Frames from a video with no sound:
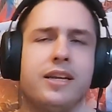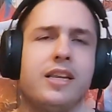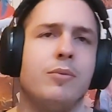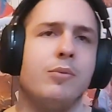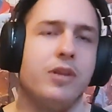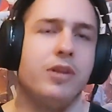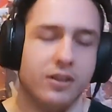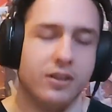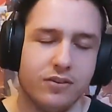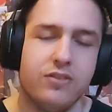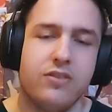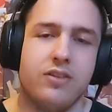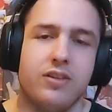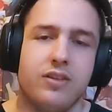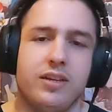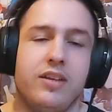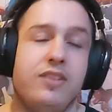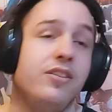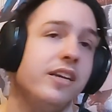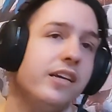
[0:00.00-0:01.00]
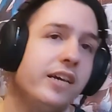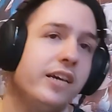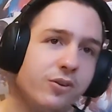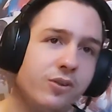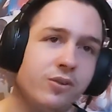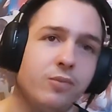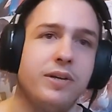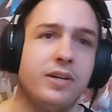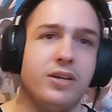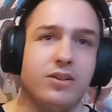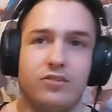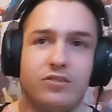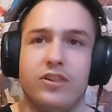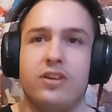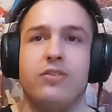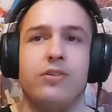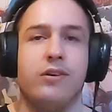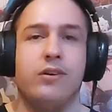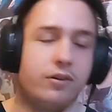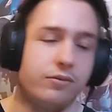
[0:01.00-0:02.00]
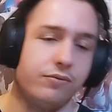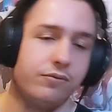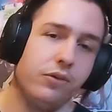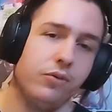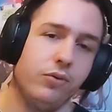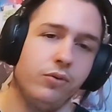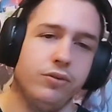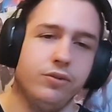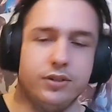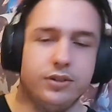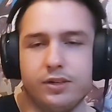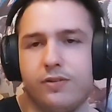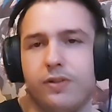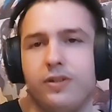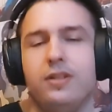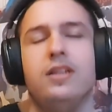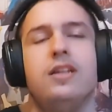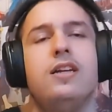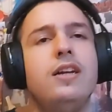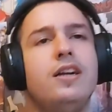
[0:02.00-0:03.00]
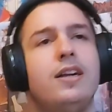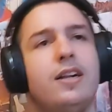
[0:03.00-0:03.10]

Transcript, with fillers: anybody else in singing at all because she has a lot of older cover,